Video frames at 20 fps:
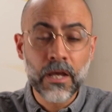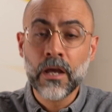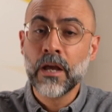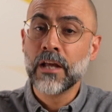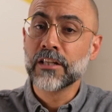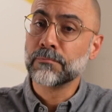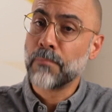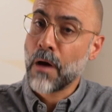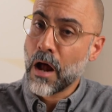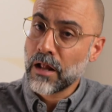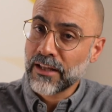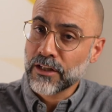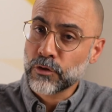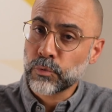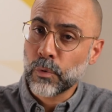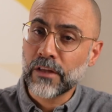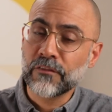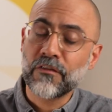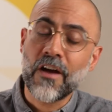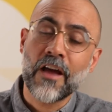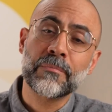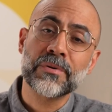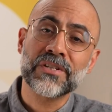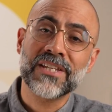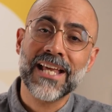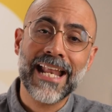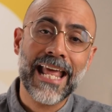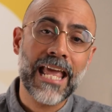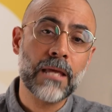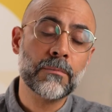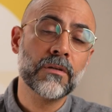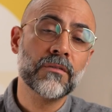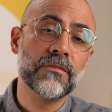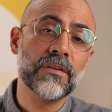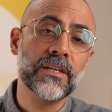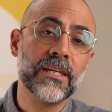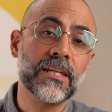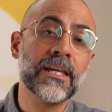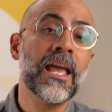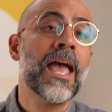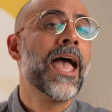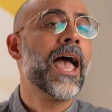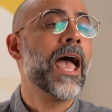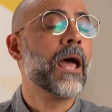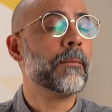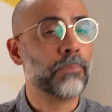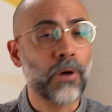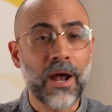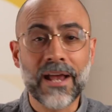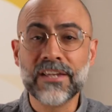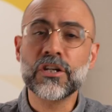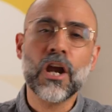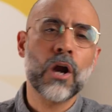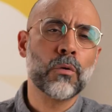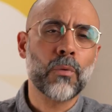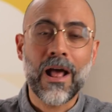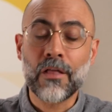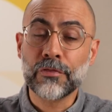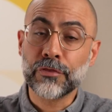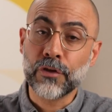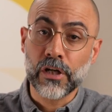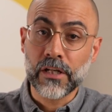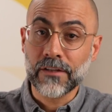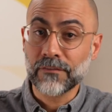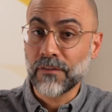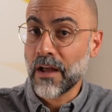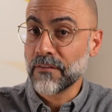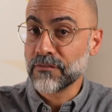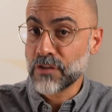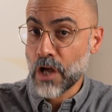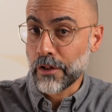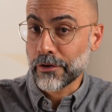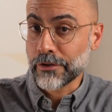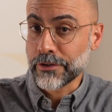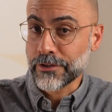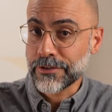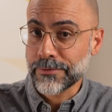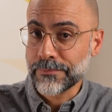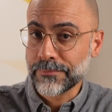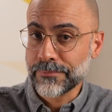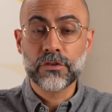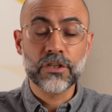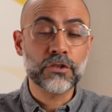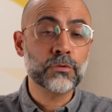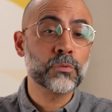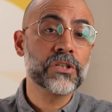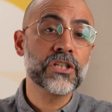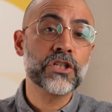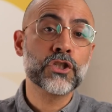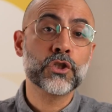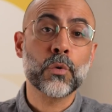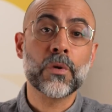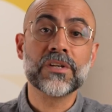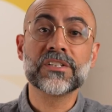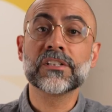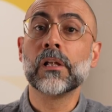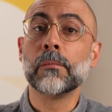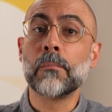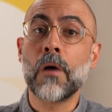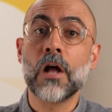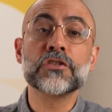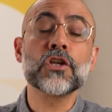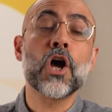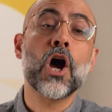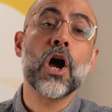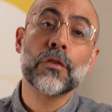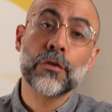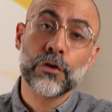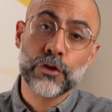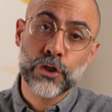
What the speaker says: It's bottled at 25% ABV and priced around $35. This release joins Clement's other